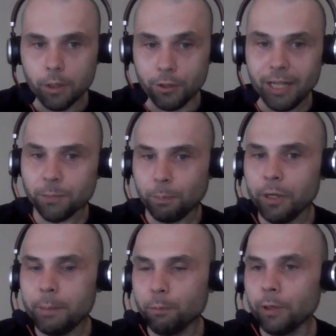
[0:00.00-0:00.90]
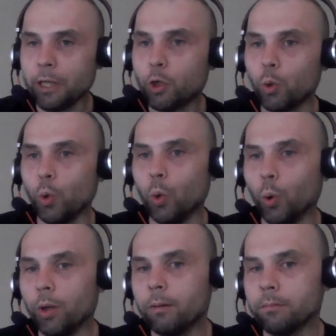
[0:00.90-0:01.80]
So that's pretty
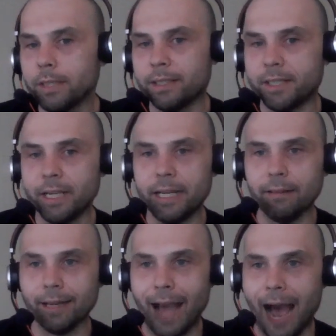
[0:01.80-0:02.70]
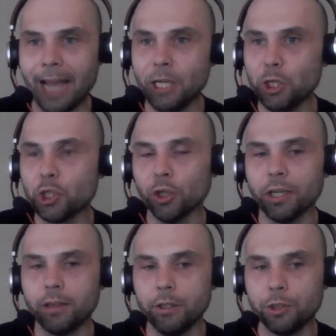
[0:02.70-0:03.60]
cool to see. Like, I can just
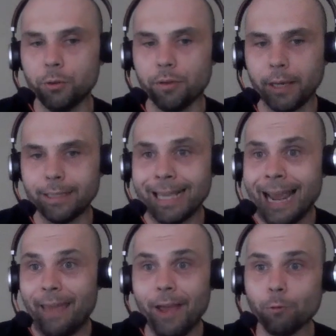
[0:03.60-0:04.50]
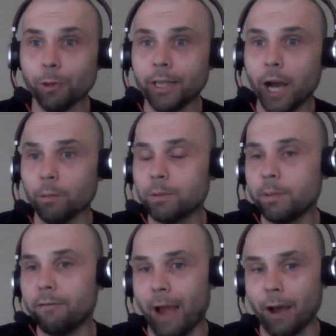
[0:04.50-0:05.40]
look at these two things, and that really helps
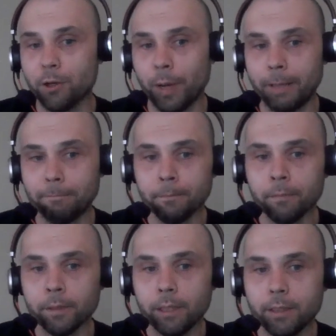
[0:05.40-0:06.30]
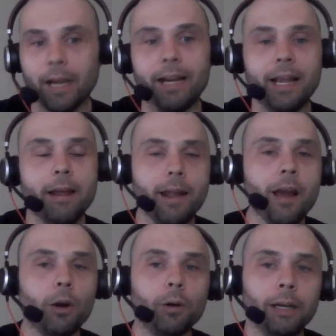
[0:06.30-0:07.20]
me evaluate tight end.
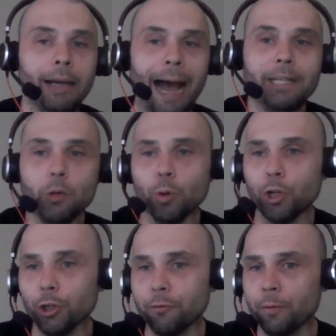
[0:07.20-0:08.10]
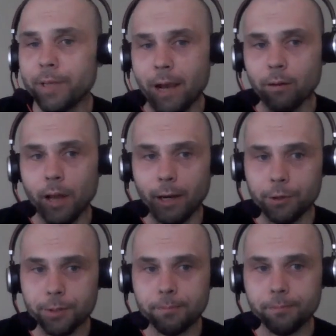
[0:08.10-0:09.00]
Now, I did want to learn from the
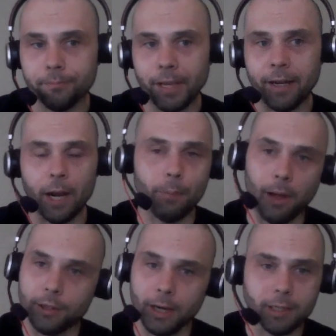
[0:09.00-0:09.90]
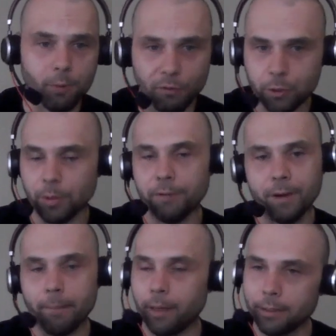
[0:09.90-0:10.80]
outliers. And I apologize, I'm over
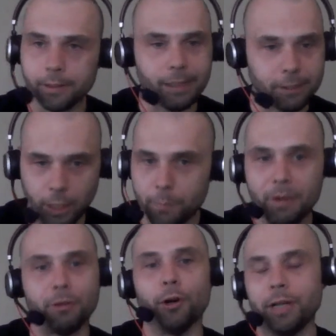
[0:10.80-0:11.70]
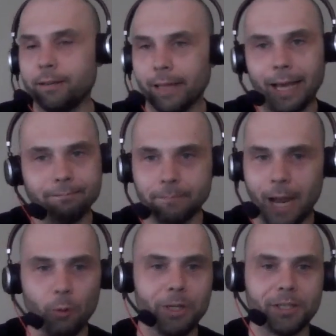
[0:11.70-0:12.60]
25 minutes. It's going to be 30. I
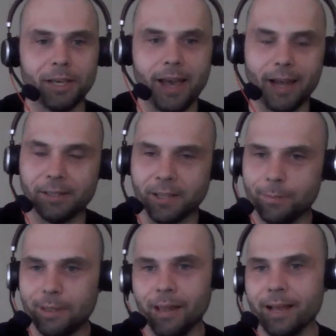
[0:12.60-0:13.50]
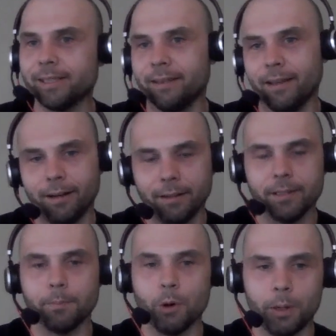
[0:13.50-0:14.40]
always say, hey, it's going to be less, and then it
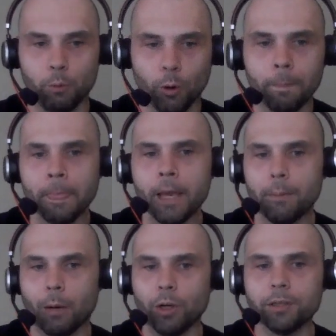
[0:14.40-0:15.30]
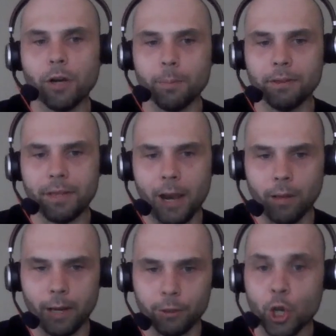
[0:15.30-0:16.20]
ends up going more. But I want to talk about the
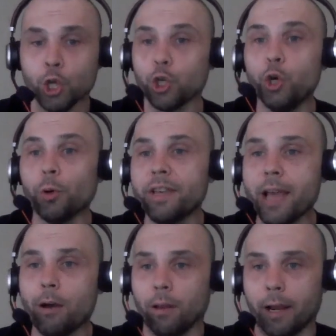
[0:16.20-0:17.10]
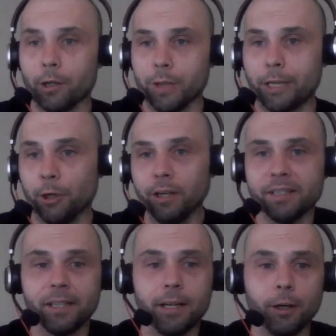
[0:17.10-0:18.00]
outliers. So who are the outliers? Like, you're going
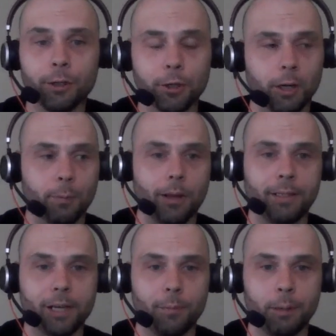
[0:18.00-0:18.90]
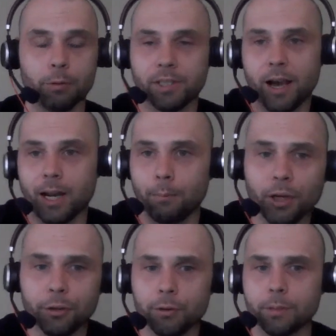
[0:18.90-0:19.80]
to sit here and you're going to probably tell me, well, Scott, I'm looking